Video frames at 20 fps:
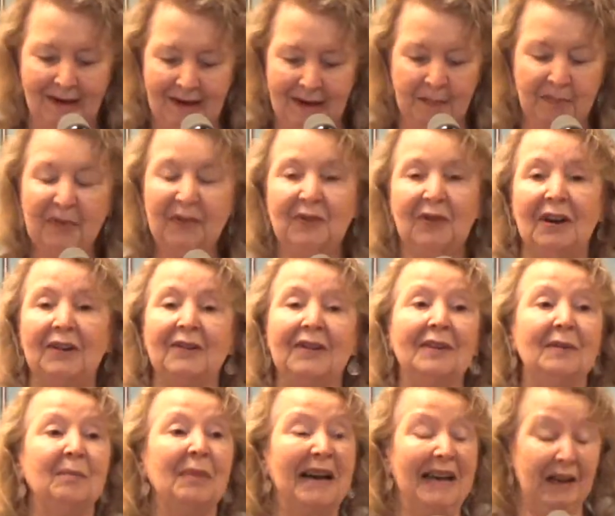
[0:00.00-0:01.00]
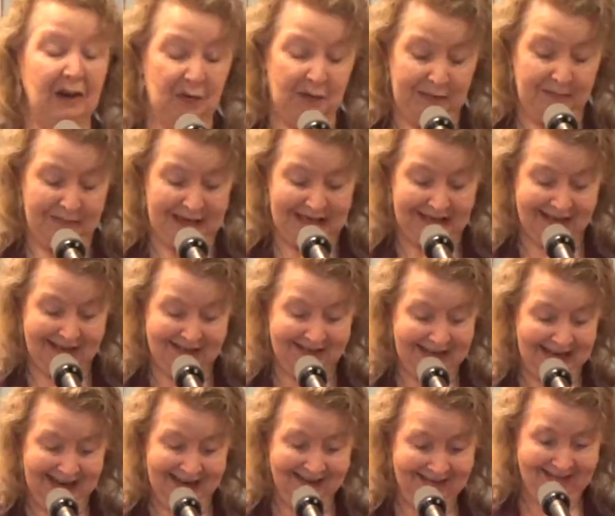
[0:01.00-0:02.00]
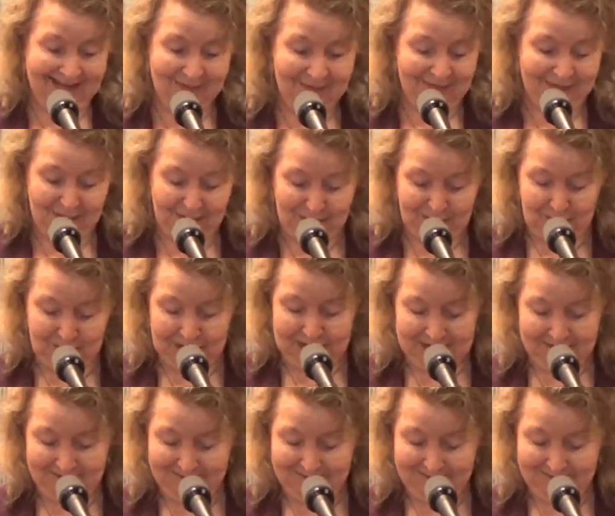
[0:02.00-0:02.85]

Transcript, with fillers: obstructed by equipment these days. It feels good.